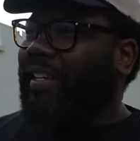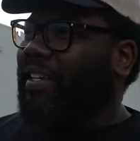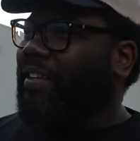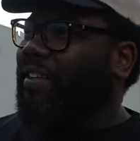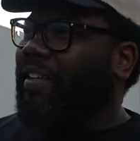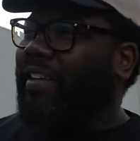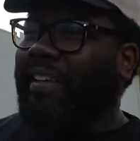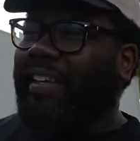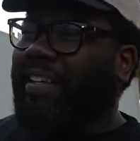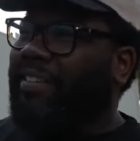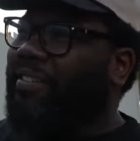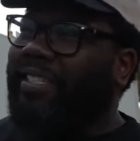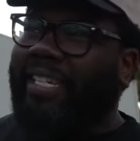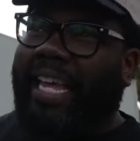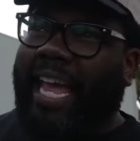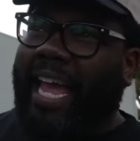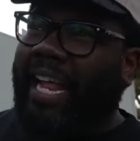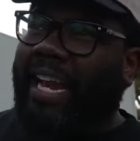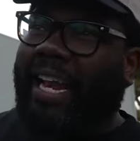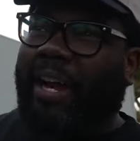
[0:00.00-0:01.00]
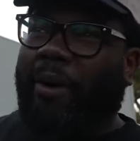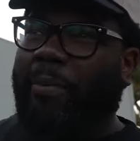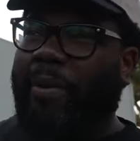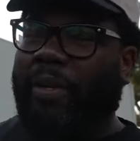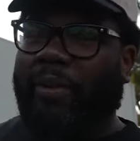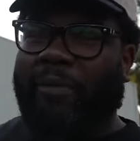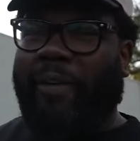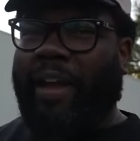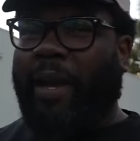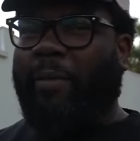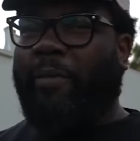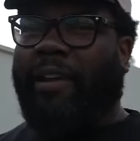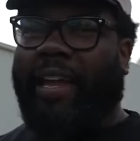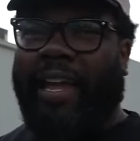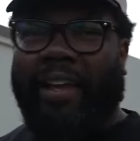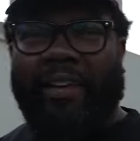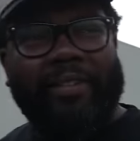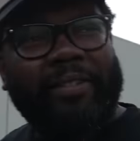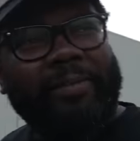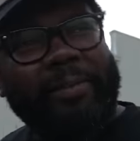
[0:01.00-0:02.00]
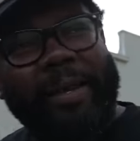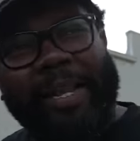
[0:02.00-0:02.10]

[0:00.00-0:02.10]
You, you just can't outbuild fabricators,